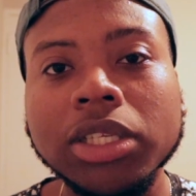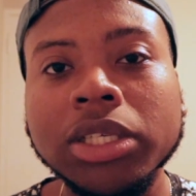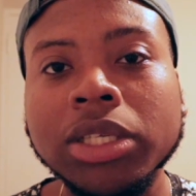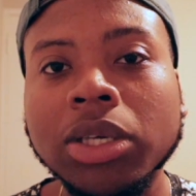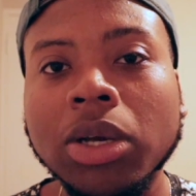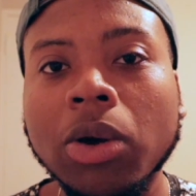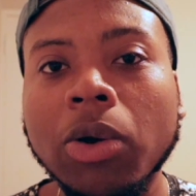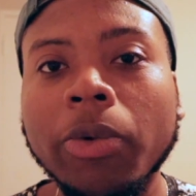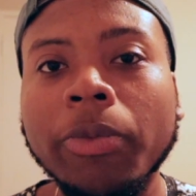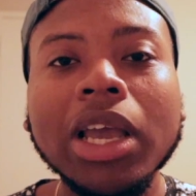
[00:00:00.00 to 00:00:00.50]

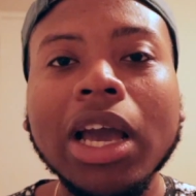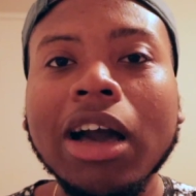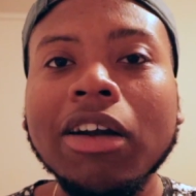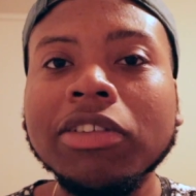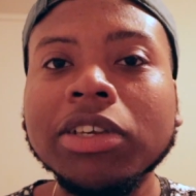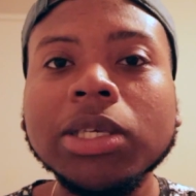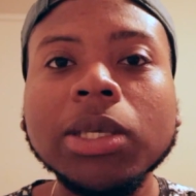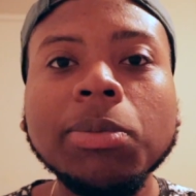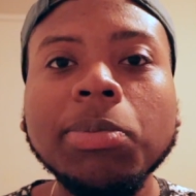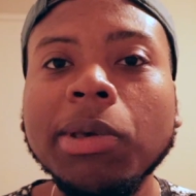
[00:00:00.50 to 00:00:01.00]
So
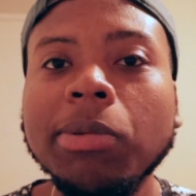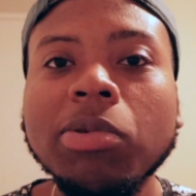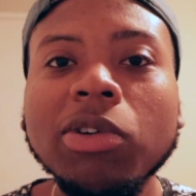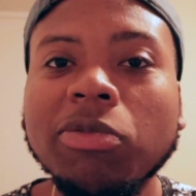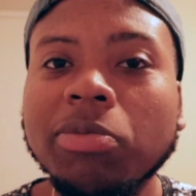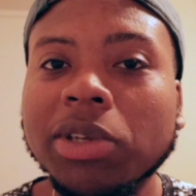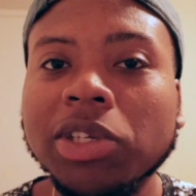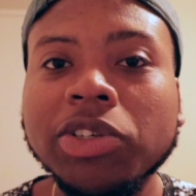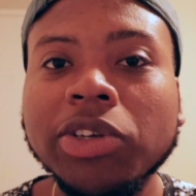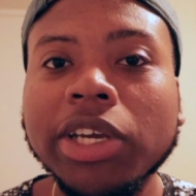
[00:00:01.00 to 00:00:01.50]
obviously people
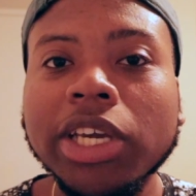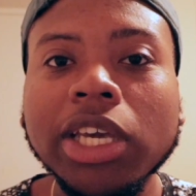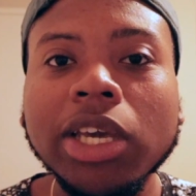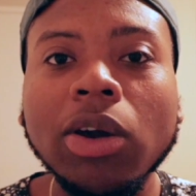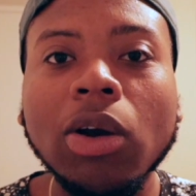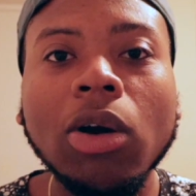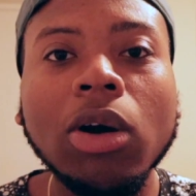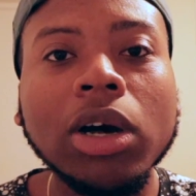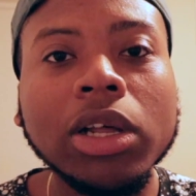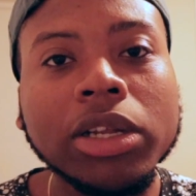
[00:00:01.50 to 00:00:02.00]
have been
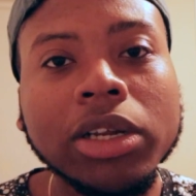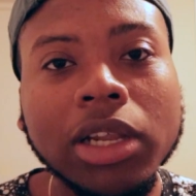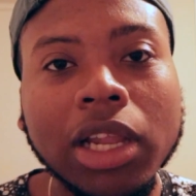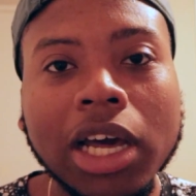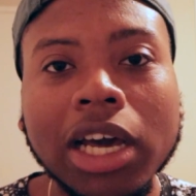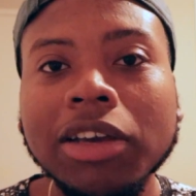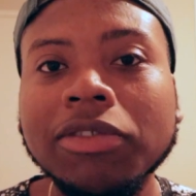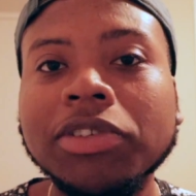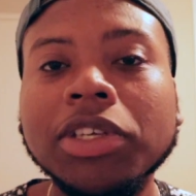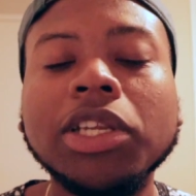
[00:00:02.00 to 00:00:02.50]
drinking all their
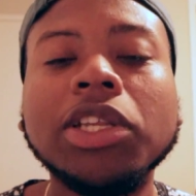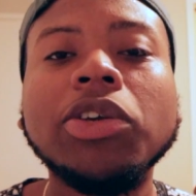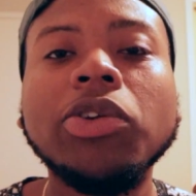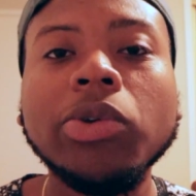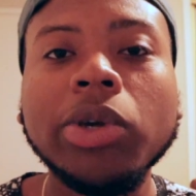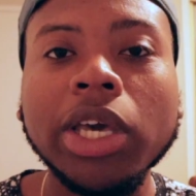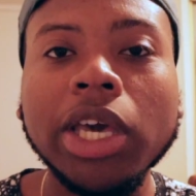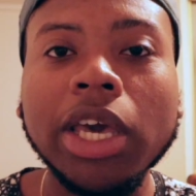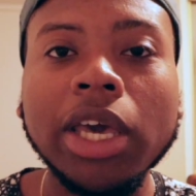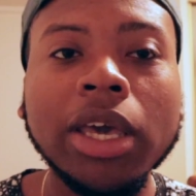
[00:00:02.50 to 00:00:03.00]
lives in the
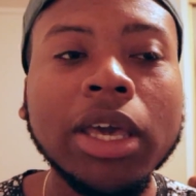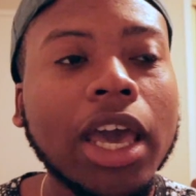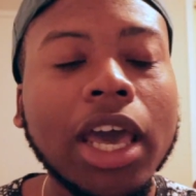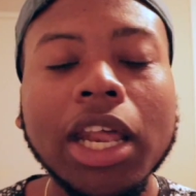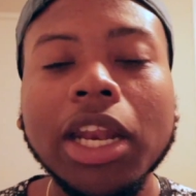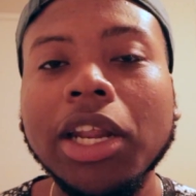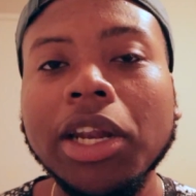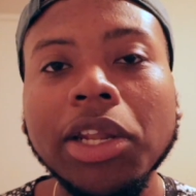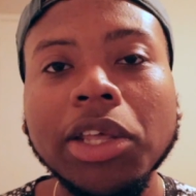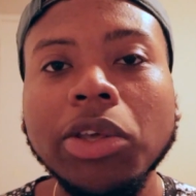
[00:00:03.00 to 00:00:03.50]
UK,
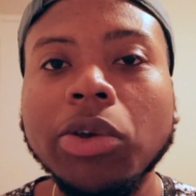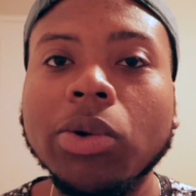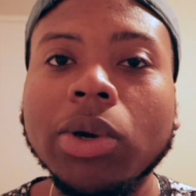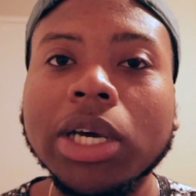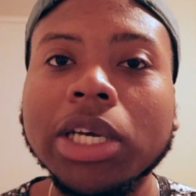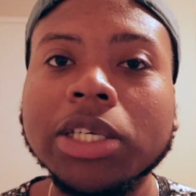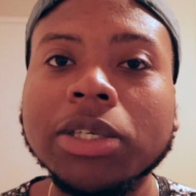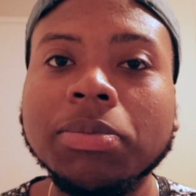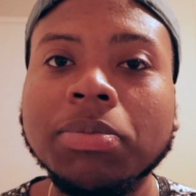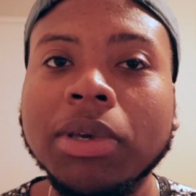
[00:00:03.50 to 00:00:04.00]
and in the
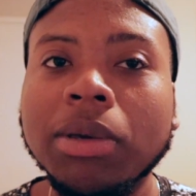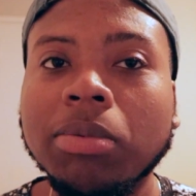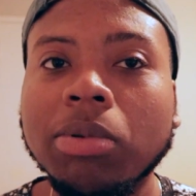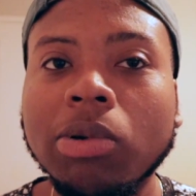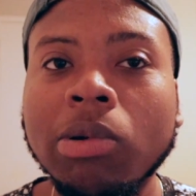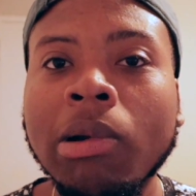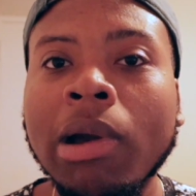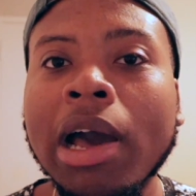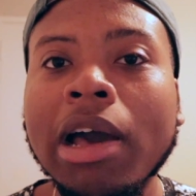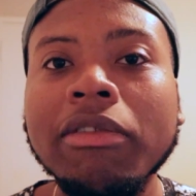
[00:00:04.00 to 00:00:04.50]
US
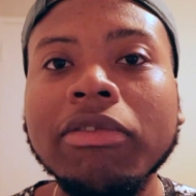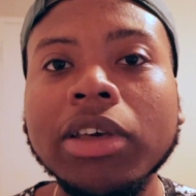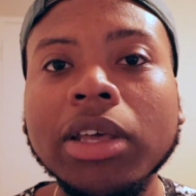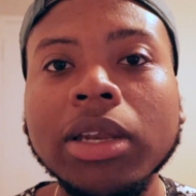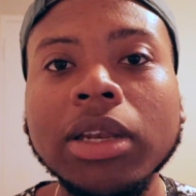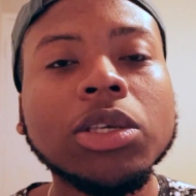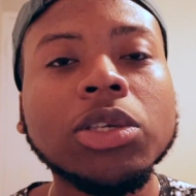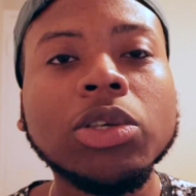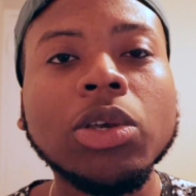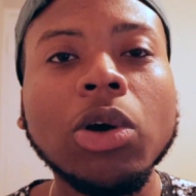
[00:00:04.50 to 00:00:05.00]
people
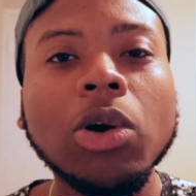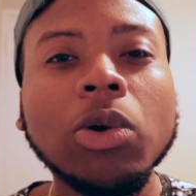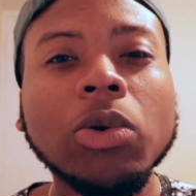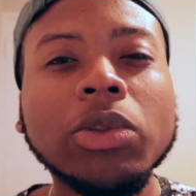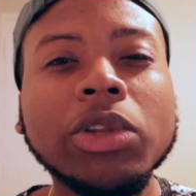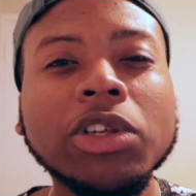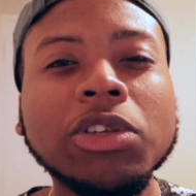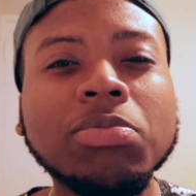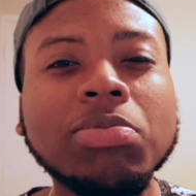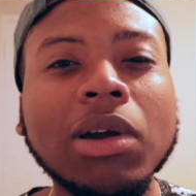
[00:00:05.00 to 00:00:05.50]
haven't.
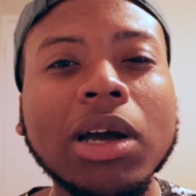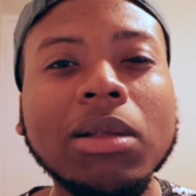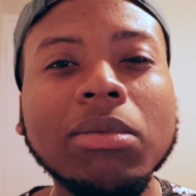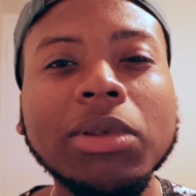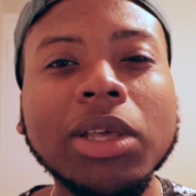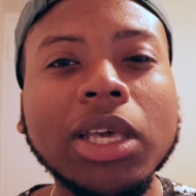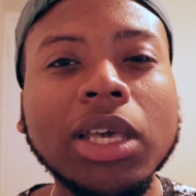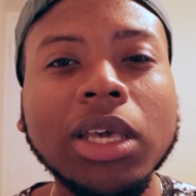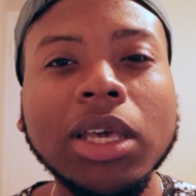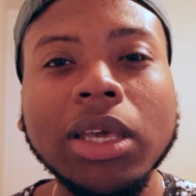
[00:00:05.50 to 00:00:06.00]
So there's
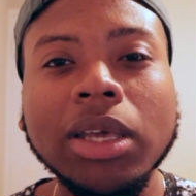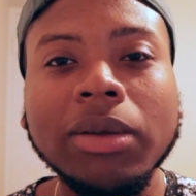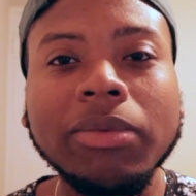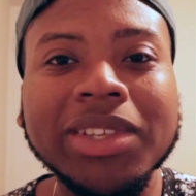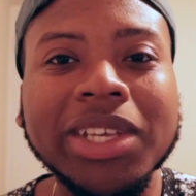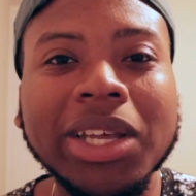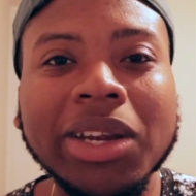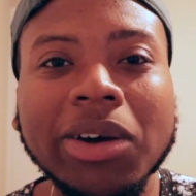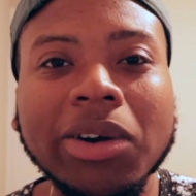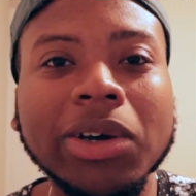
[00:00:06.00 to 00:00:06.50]
probably,
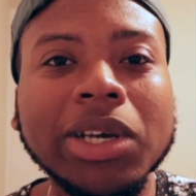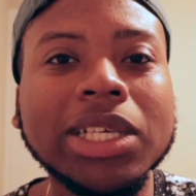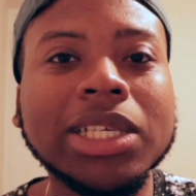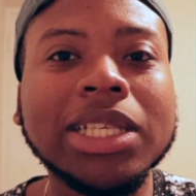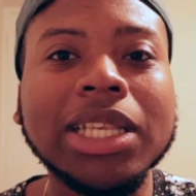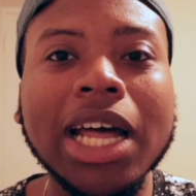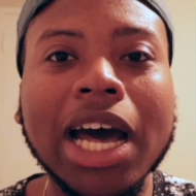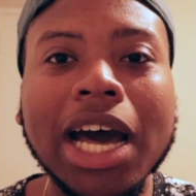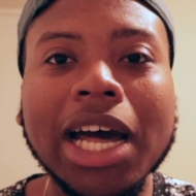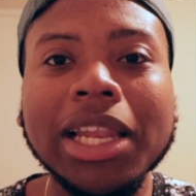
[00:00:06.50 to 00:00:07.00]
you know,
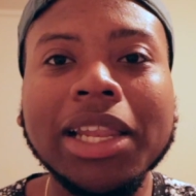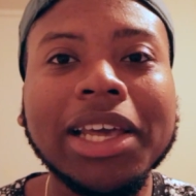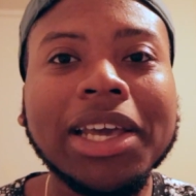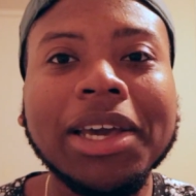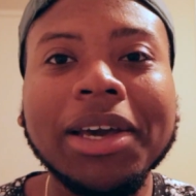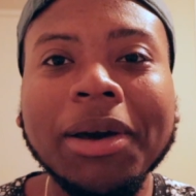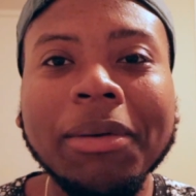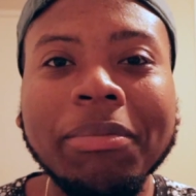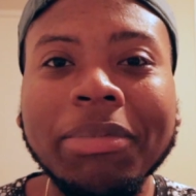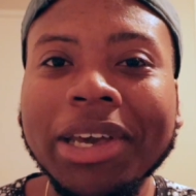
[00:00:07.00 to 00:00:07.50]
it's not
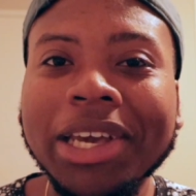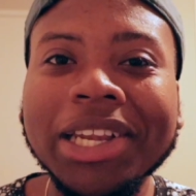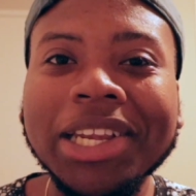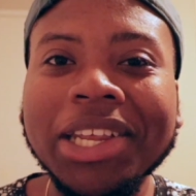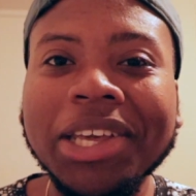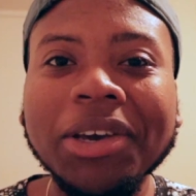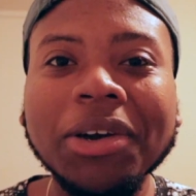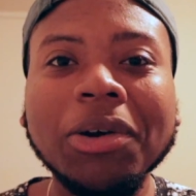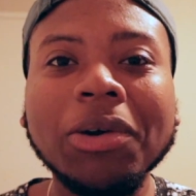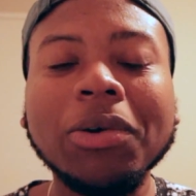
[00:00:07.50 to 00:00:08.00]
like a big
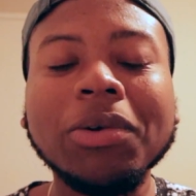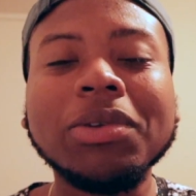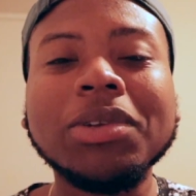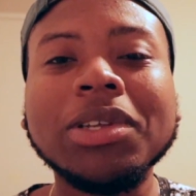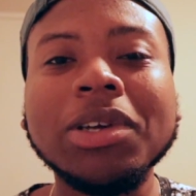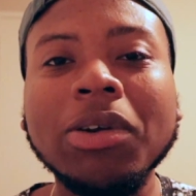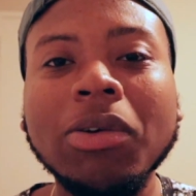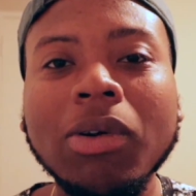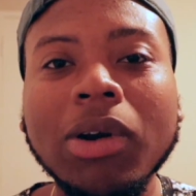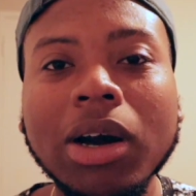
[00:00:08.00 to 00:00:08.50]
deal
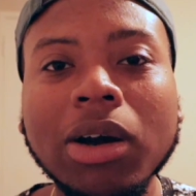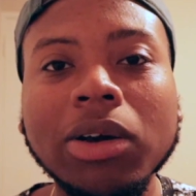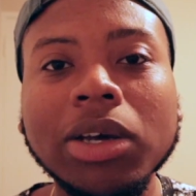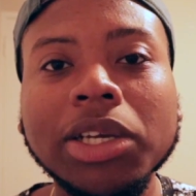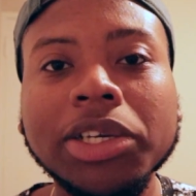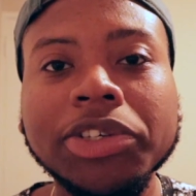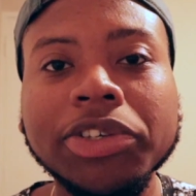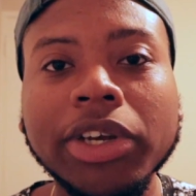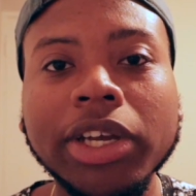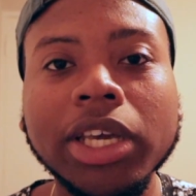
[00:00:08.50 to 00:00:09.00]
to go
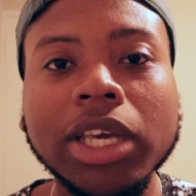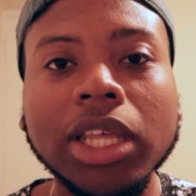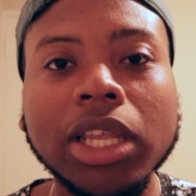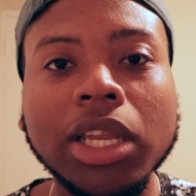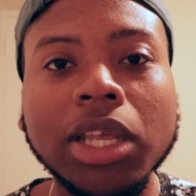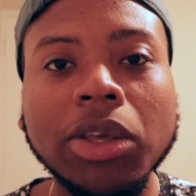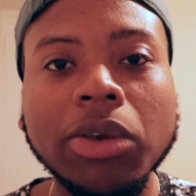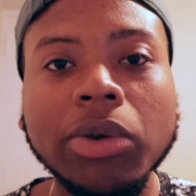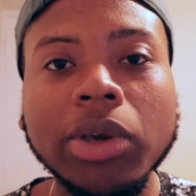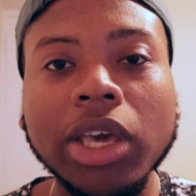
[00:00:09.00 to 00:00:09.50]
out and drink
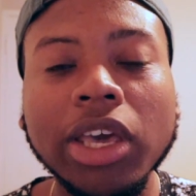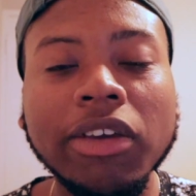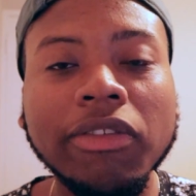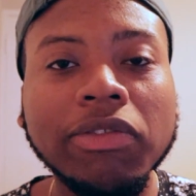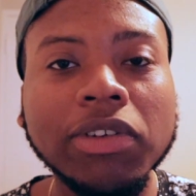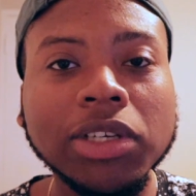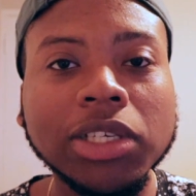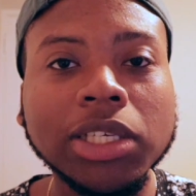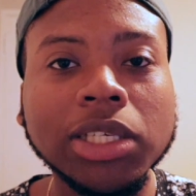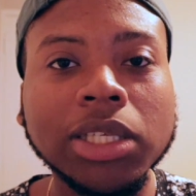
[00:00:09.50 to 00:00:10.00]
in the UK
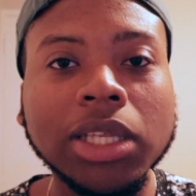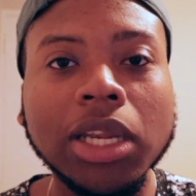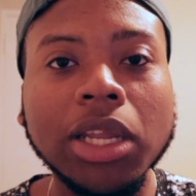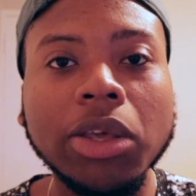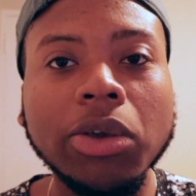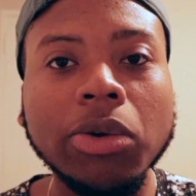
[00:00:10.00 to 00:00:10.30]
versus in the